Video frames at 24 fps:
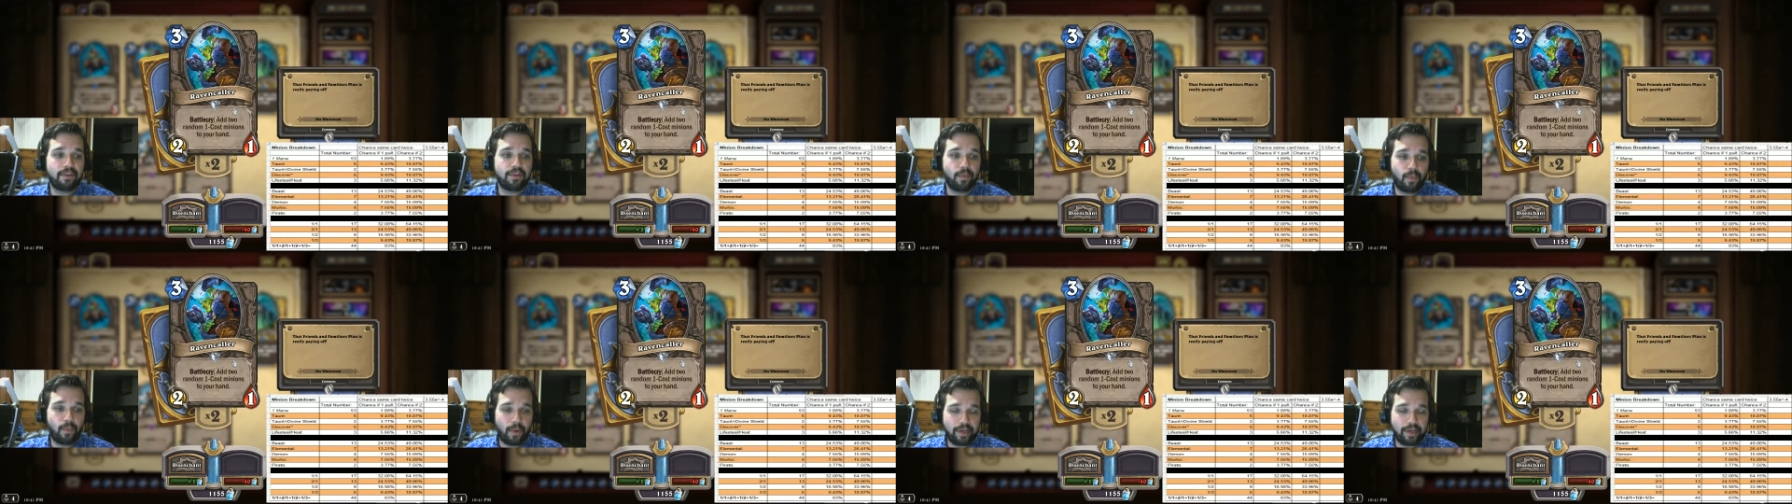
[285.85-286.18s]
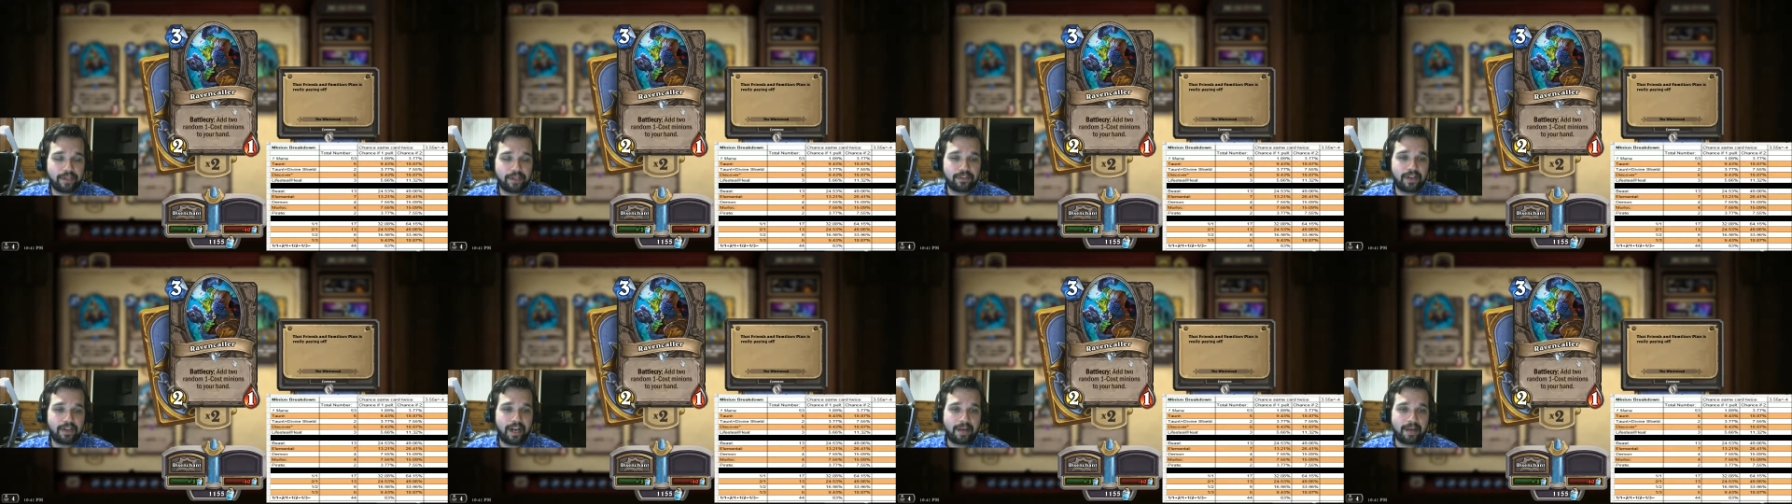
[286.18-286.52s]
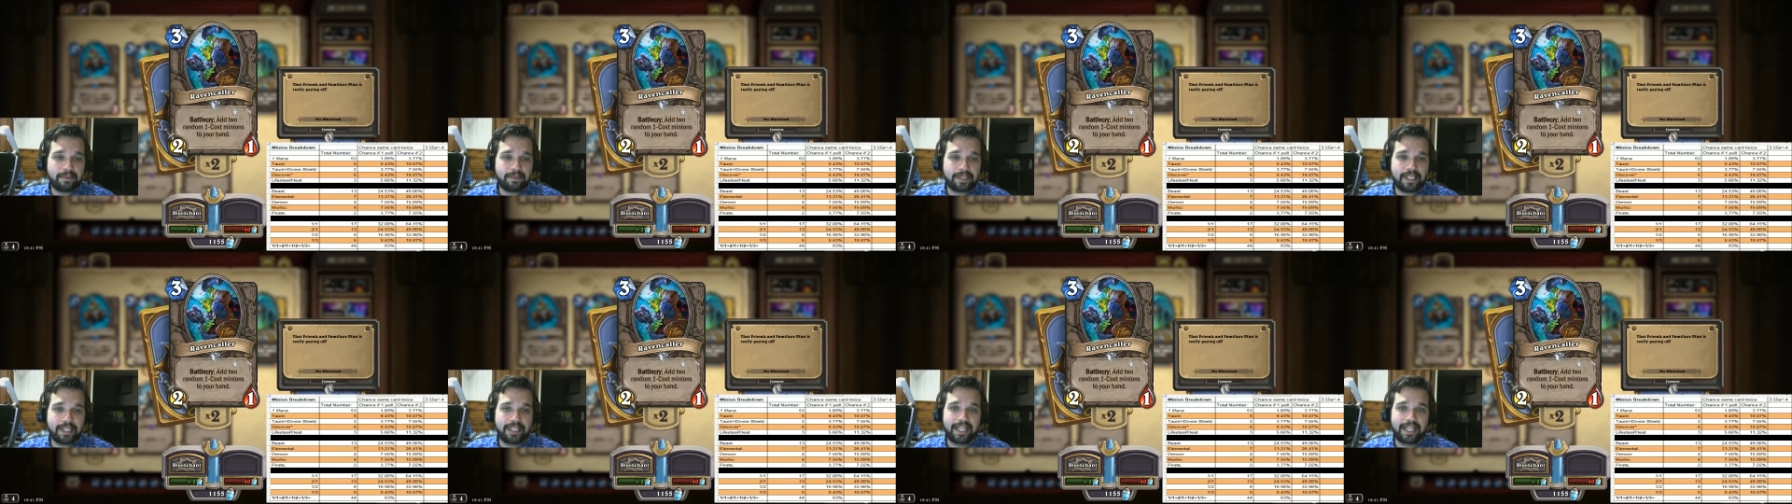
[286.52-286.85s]

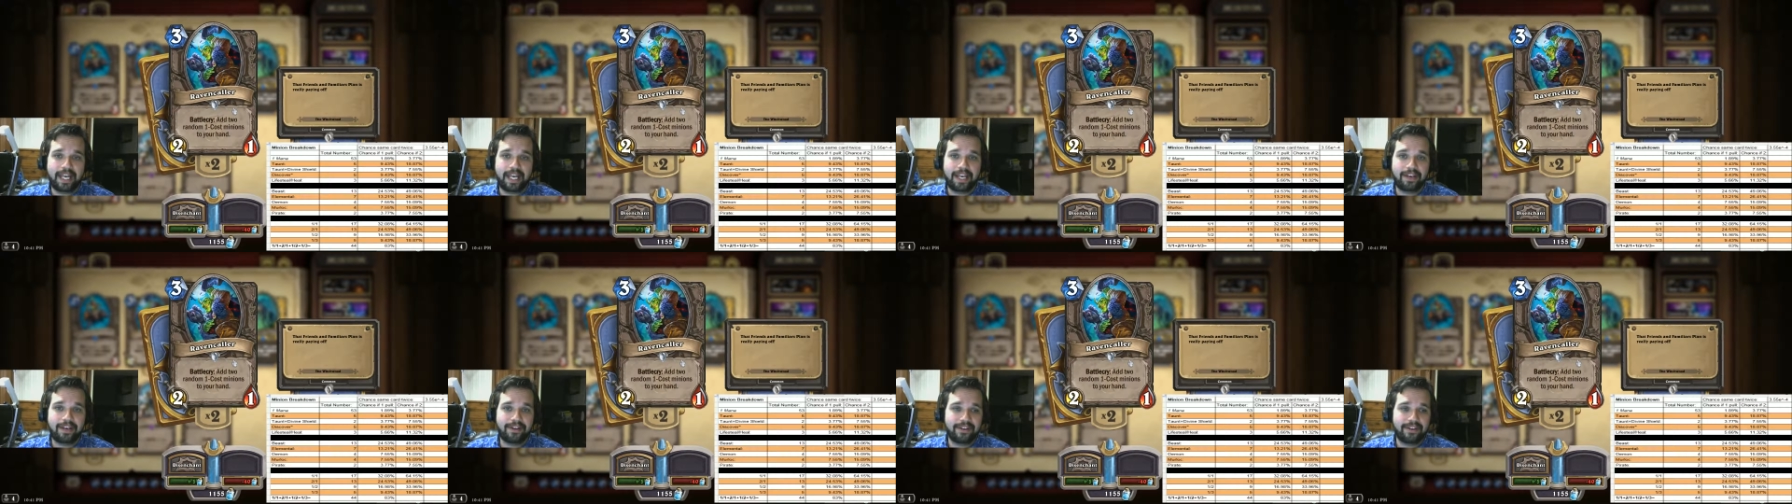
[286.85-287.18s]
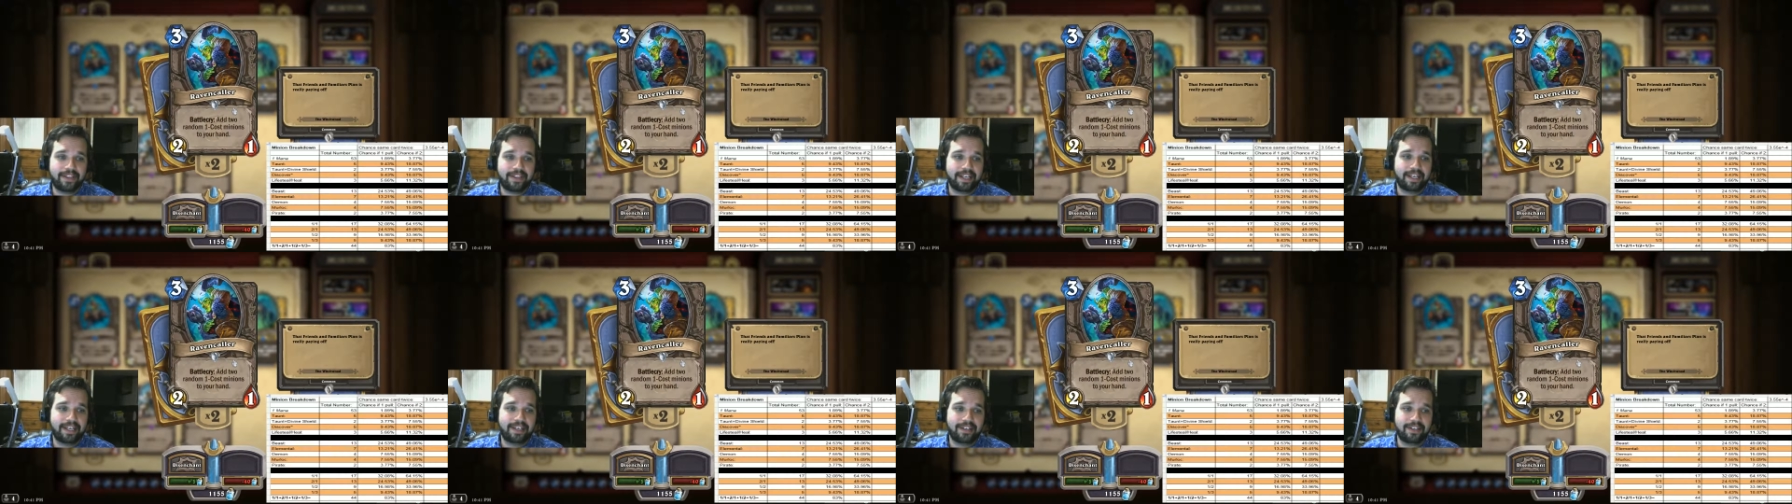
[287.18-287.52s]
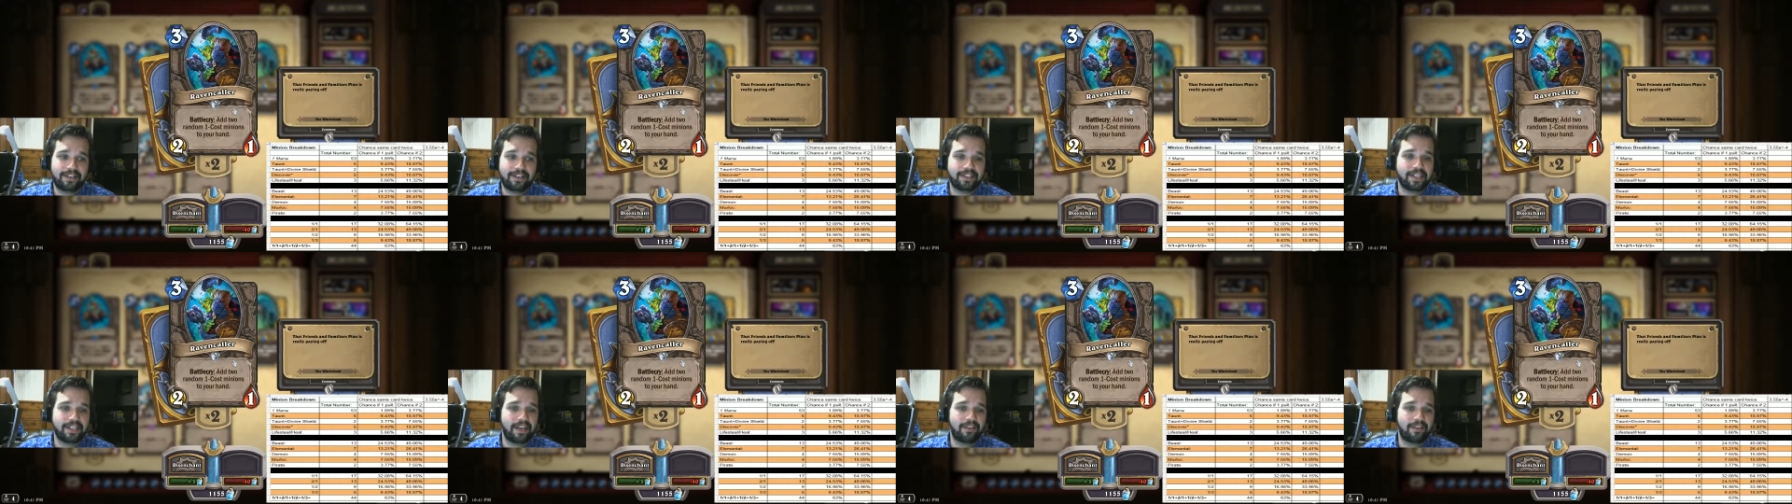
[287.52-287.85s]
1-drops that you're thinking to
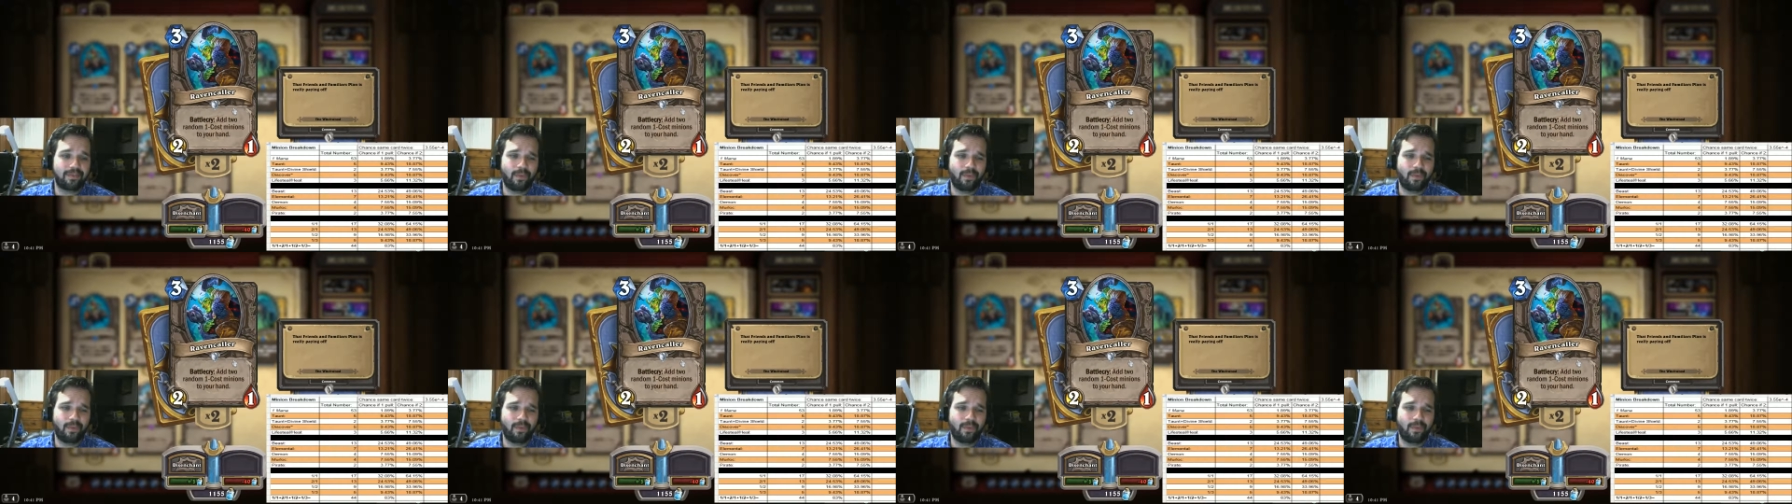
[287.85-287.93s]
yourself,